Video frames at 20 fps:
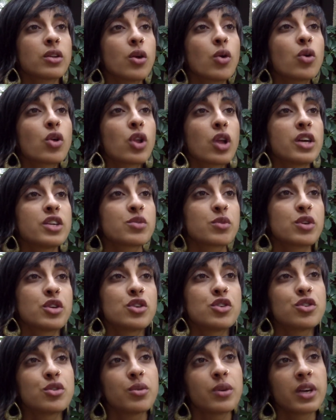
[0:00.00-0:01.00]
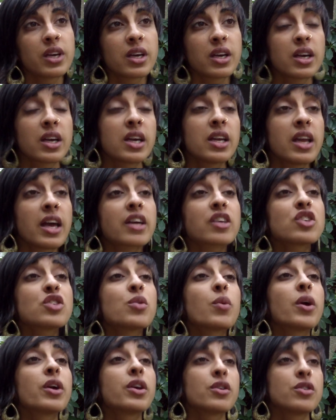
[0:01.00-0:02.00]
Localize what you're doing, connect
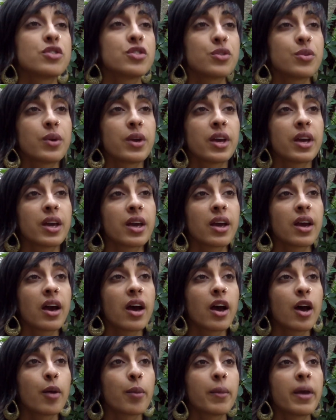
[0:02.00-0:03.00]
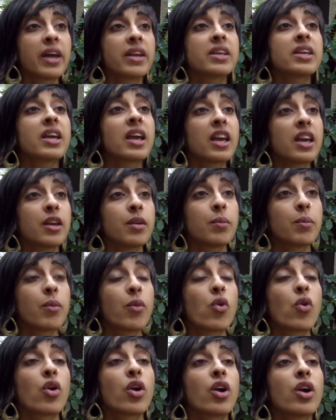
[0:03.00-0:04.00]
to what you're doing, and gain
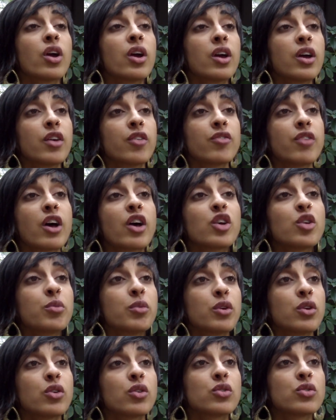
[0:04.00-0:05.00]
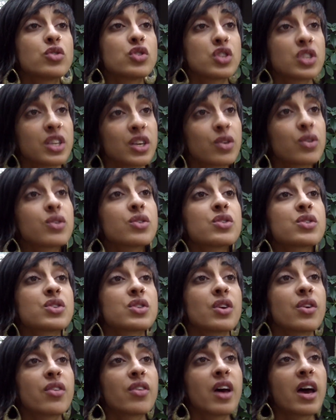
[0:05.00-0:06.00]
more valuable
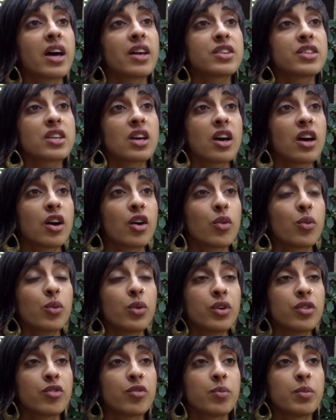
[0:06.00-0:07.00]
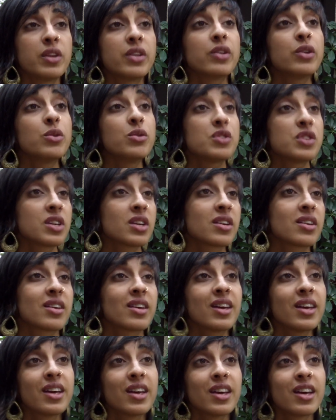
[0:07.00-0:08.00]
skills that we've been
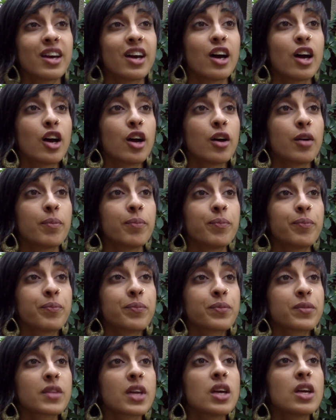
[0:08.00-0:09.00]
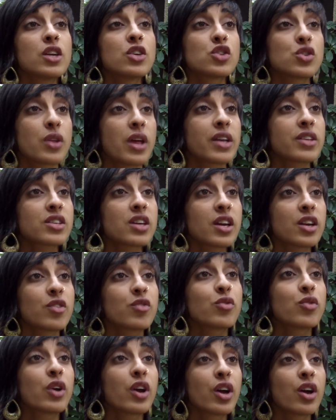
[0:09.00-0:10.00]
losing. So that's kind
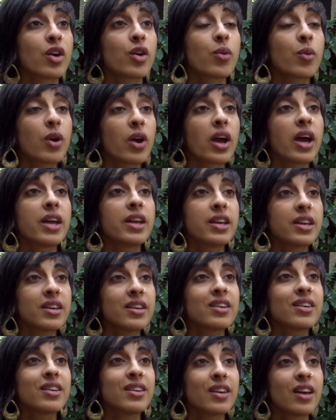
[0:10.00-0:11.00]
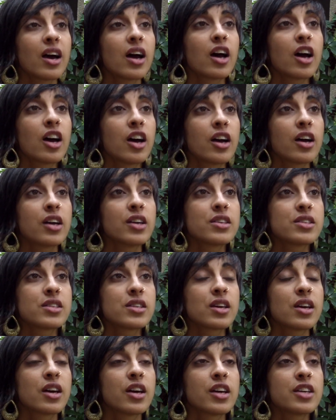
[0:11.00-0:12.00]
of where we're heading
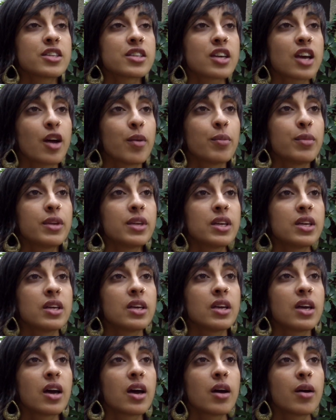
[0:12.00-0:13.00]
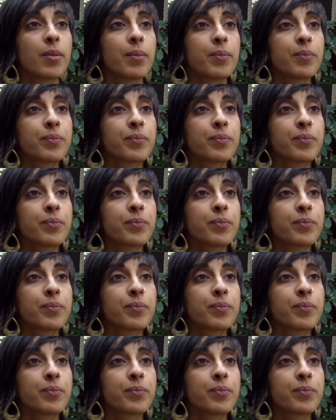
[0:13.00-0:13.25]
as a company.